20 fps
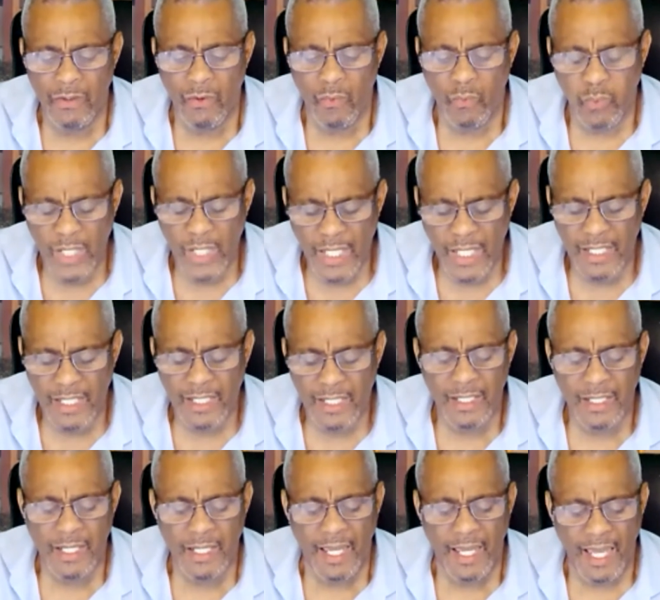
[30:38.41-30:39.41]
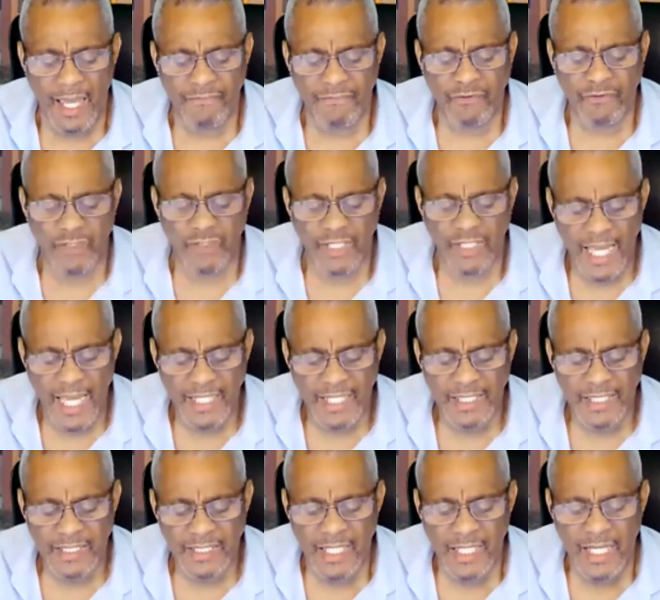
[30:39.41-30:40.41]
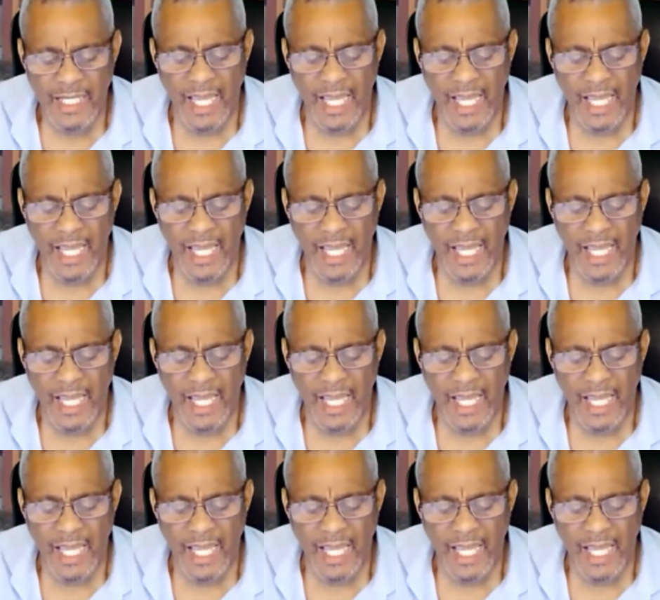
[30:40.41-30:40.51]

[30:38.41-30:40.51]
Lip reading: we have created